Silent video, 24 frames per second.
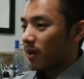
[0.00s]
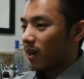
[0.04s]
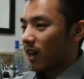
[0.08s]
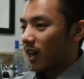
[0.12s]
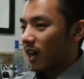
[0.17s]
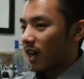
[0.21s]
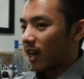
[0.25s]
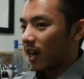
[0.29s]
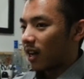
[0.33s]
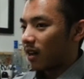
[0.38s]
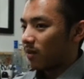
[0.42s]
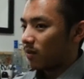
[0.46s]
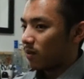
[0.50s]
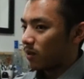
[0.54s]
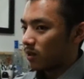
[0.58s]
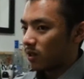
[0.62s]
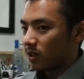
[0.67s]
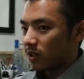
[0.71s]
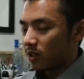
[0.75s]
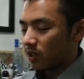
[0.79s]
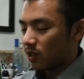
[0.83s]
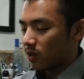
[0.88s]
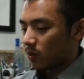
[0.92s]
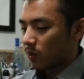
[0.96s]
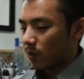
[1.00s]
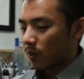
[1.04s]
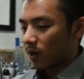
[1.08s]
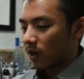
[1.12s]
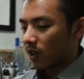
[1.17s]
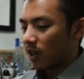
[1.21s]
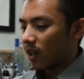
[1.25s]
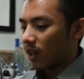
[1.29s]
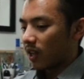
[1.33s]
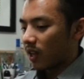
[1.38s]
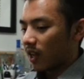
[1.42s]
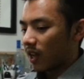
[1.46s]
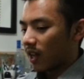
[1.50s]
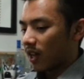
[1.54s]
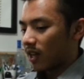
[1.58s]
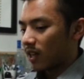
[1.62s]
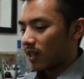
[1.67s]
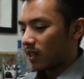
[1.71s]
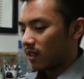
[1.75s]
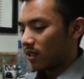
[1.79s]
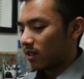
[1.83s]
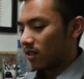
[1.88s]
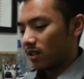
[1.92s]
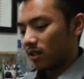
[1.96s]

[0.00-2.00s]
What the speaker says: I was just working as